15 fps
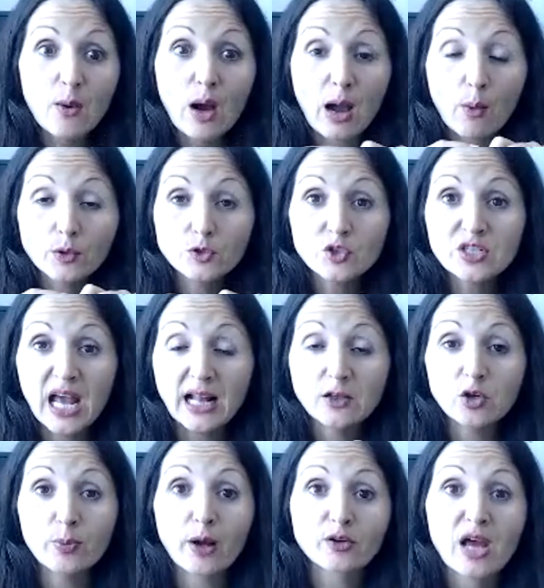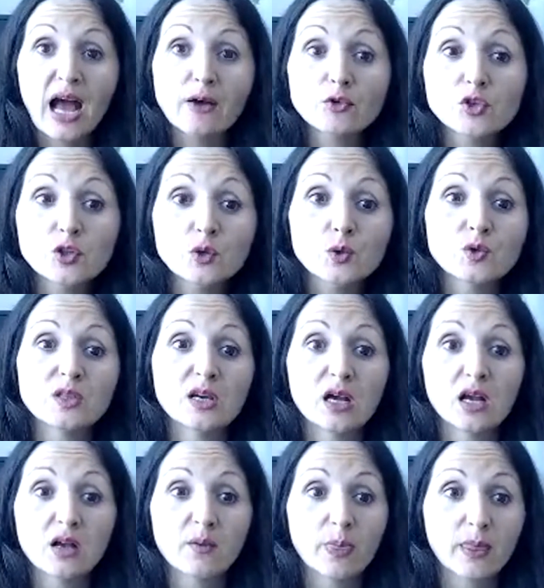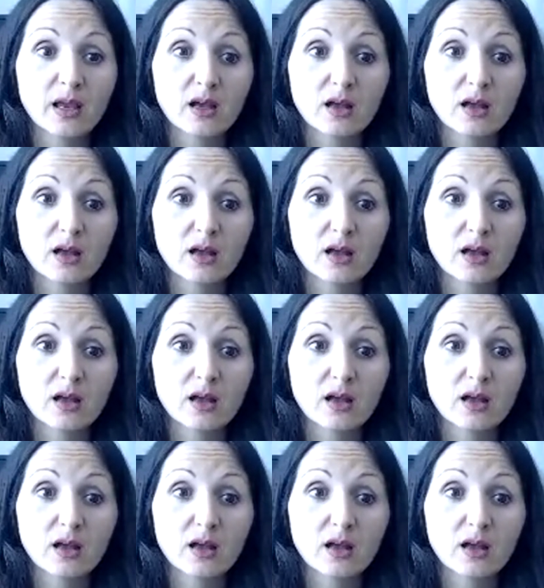I want to tell you about how to use the